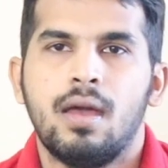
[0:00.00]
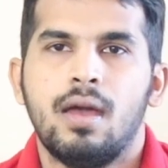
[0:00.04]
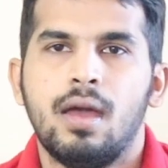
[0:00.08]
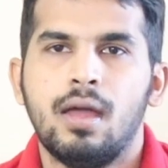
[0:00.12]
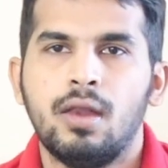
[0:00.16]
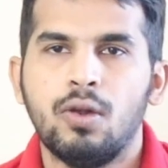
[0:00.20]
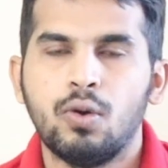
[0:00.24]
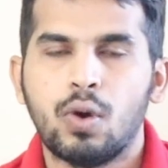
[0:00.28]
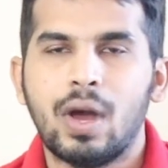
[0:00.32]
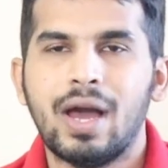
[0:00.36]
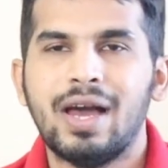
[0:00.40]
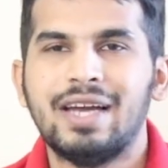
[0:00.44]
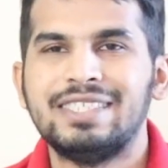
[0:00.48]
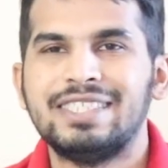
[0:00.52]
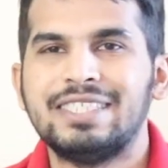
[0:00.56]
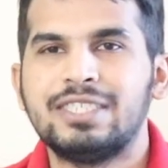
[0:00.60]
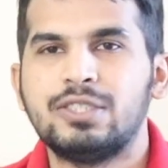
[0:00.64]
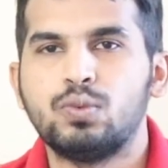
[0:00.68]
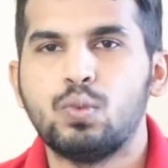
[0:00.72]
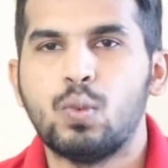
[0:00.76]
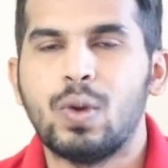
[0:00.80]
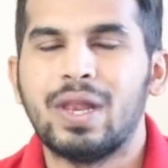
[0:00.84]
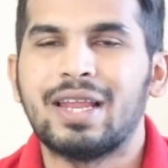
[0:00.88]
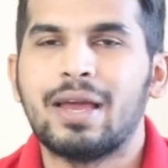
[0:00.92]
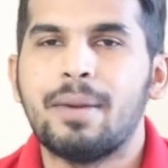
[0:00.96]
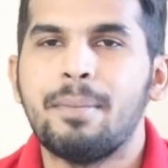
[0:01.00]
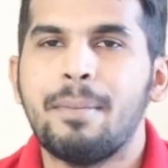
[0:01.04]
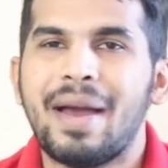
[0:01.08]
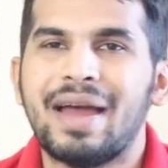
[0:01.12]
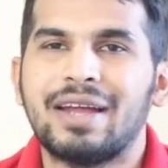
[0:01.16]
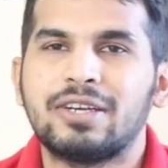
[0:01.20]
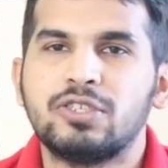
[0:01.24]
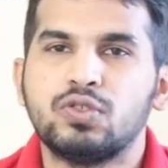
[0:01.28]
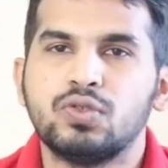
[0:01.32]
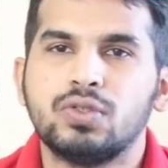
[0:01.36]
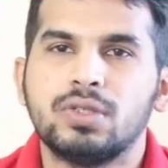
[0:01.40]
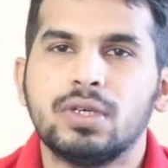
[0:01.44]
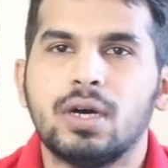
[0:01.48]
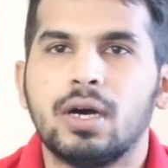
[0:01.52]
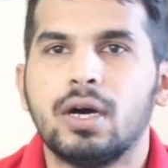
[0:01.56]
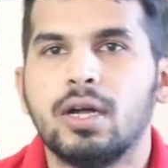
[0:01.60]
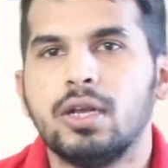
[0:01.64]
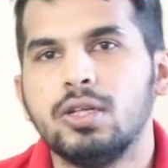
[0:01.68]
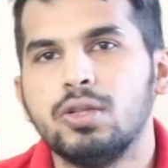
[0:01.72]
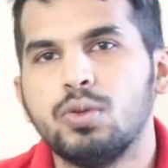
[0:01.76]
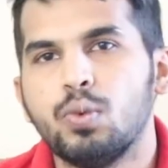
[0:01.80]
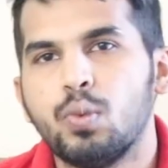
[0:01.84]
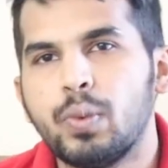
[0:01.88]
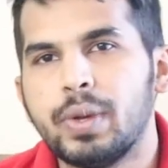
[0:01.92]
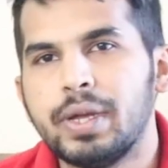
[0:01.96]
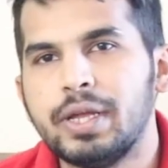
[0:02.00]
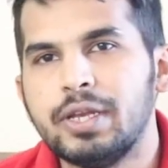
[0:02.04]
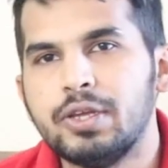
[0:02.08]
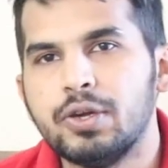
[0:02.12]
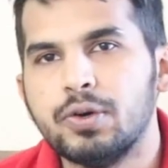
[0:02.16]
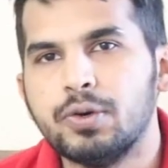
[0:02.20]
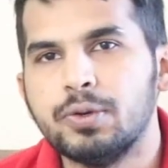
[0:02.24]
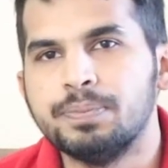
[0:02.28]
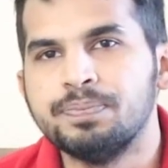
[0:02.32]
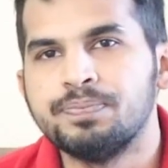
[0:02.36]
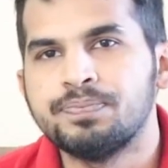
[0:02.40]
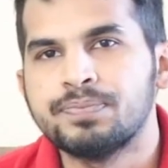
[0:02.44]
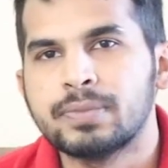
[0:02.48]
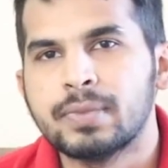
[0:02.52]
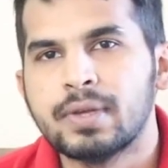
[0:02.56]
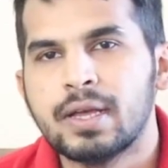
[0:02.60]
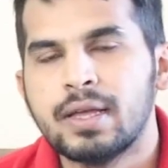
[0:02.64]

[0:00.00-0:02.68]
Hello guys, welcome back to another video.